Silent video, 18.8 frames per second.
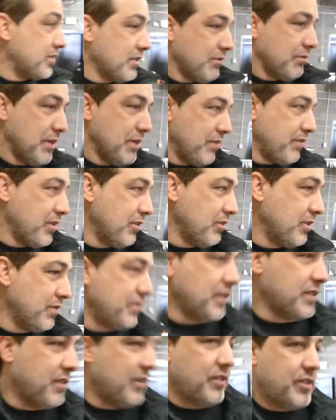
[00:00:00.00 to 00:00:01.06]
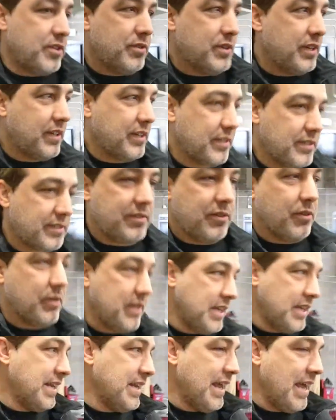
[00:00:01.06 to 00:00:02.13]
or whatever know what the fuck they're doing, or
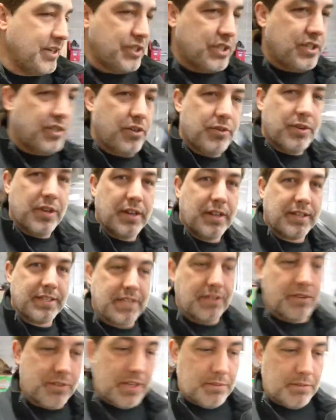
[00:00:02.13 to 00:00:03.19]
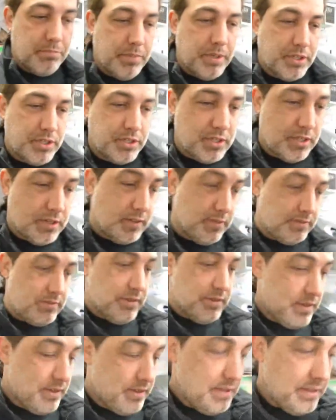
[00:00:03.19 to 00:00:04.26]
they didn't actually tune it, because that looked like butt shit.
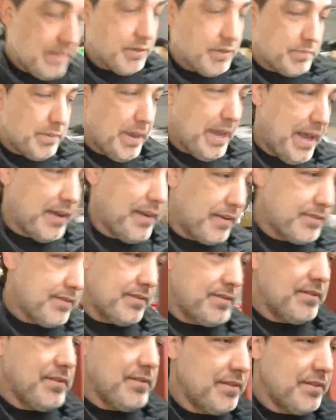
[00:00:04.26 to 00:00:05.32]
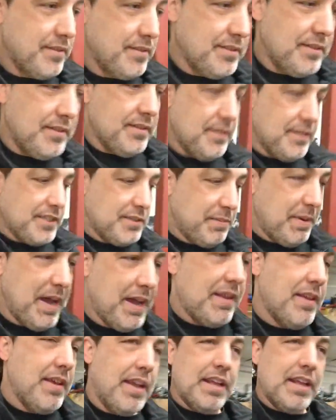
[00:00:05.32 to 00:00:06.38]
It was bad. It was
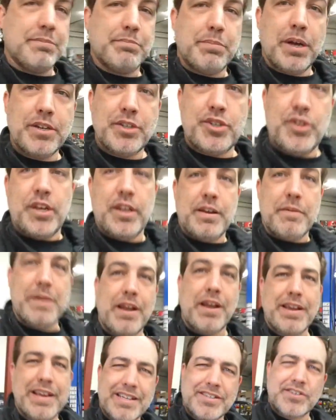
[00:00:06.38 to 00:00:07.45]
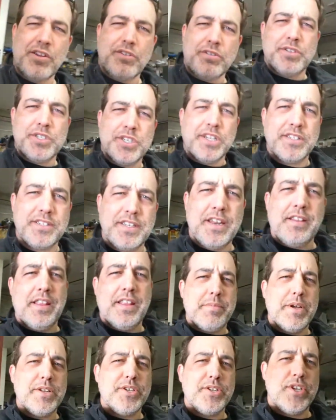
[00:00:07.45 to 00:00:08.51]
bad. It's butt shit. I mean, I guess all shit's
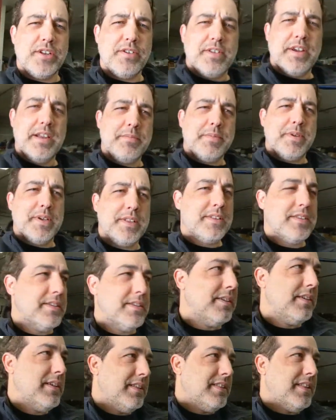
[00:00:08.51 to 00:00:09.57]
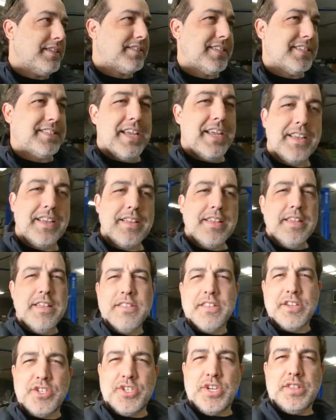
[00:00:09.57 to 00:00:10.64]
technically butt shit, right? But this is like
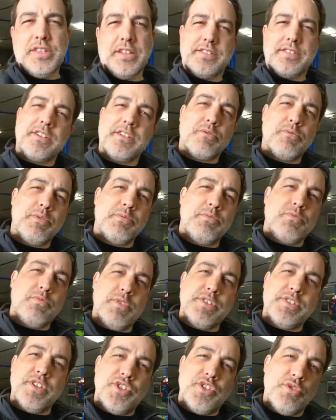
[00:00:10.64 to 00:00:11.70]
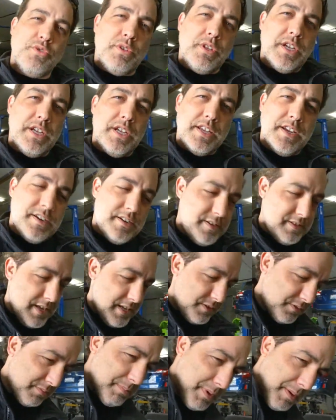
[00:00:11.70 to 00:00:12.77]
the shit that's still residual on there. That's
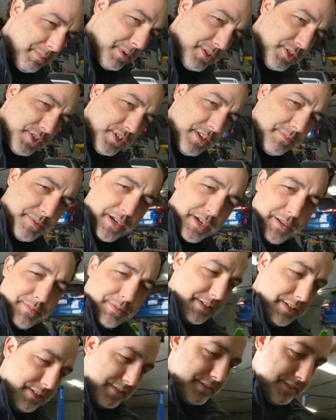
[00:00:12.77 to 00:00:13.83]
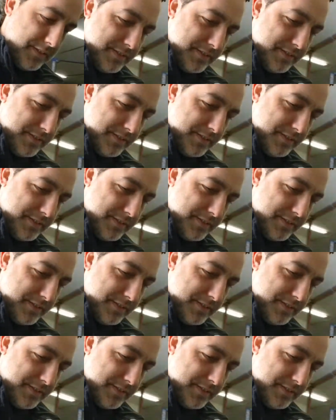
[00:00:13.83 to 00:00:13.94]
what my butt shit I'm talking about is.